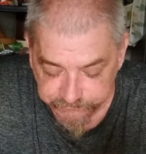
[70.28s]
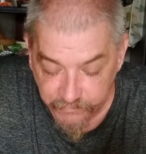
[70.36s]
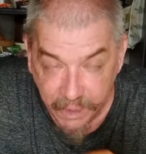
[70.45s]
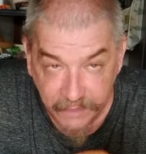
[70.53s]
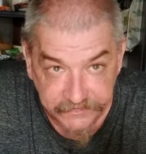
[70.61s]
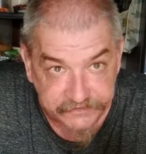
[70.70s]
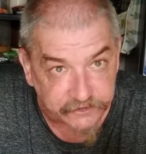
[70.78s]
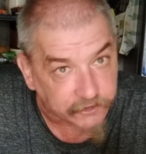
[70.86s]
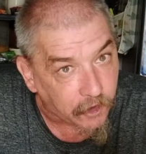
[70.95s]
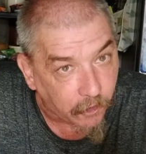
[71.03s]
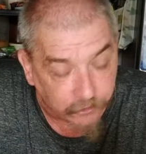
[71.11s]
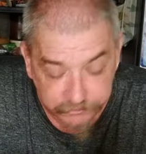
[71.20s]
Now these are
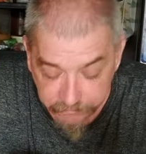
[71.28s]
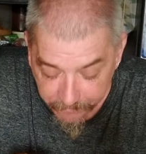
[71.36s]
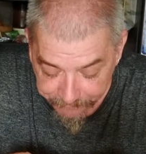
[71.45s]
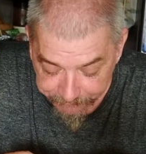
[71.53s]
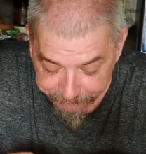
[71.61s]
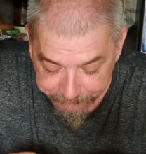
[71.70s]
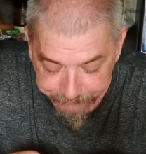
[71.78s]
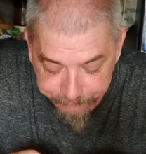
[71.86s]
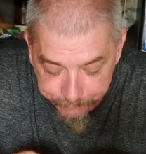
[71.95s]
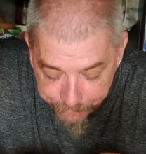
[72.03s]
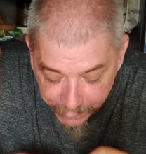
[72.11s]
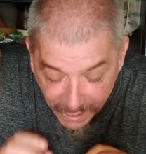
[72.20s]
cold
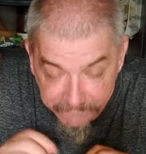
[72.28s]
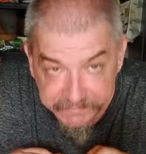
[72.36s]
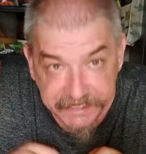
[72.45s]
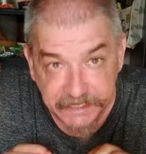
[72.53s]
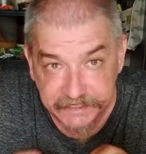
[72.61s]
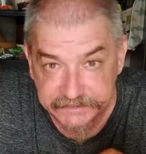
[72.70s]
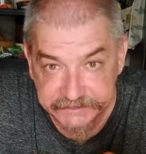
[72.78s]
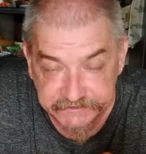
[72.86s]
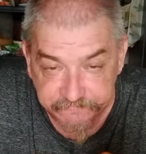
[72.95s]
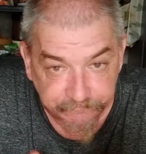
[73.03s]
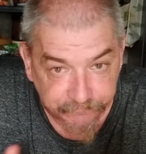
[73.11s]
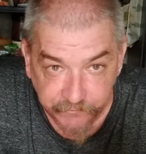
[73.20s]
because
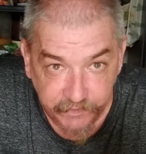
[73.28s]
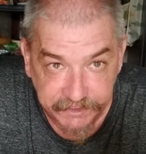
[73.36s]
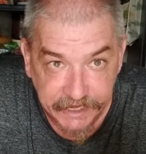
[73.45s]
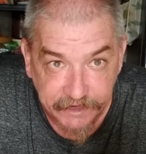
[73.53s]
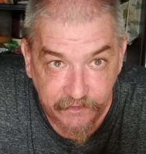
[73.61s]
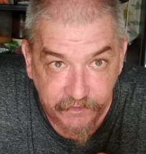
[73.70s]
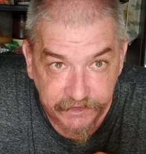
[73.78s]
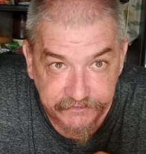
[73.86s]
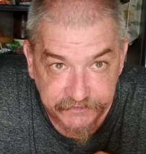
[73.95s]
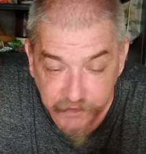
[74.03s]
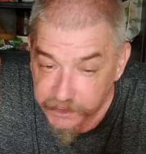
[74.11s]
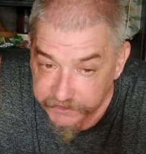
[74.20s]
we take it with us
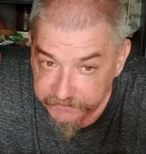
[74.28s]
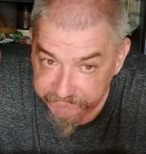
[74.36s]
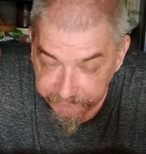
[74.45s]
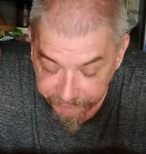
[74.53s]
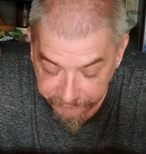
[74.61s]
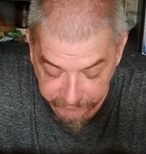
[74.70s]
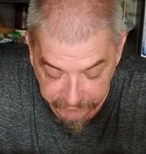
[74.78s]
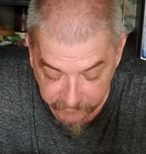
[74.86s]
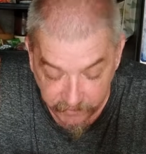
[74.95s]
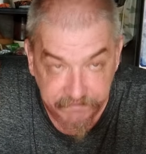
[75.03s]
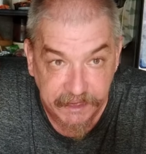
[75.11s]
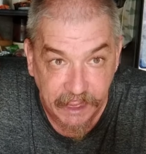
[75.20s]
to work.
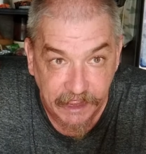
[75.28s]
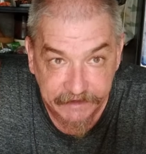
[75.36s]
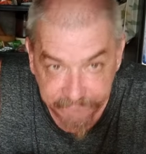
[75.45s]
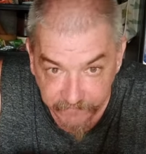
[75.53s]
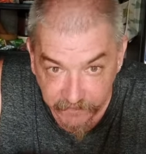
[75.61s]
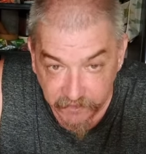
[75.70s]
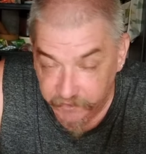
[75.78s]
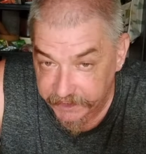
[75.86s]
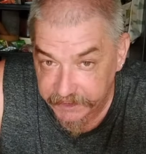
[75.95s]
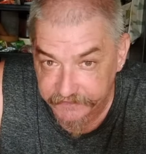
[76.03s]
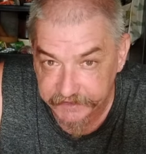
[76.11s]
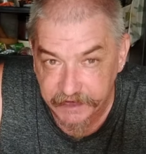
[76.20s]
Wouldn't be hot. We eat
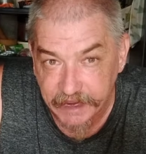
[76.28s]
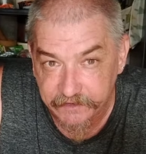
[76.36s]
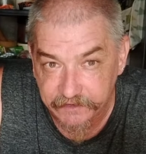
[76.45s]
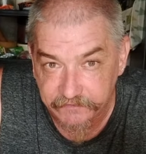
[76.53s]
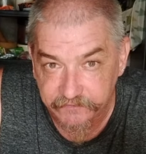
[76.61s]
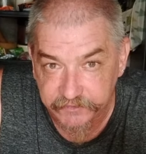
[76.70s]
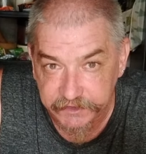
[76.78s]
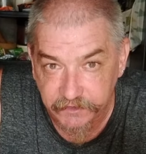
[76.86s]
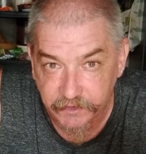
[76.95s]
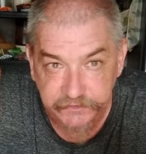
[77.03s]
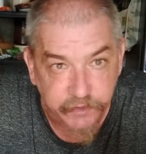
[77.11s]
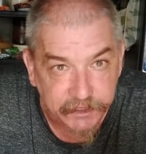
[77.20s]
on the. I would
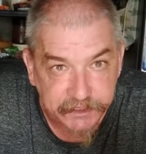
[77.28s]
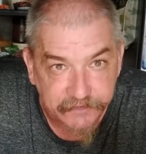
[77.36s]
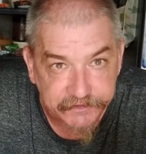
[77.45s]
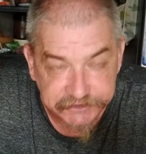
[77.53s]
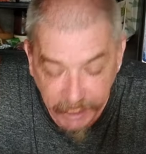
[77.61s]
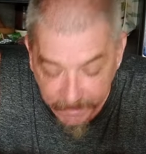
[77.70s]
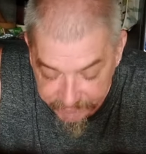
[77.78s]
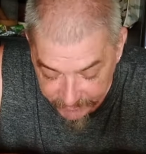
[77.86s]
always worked on the job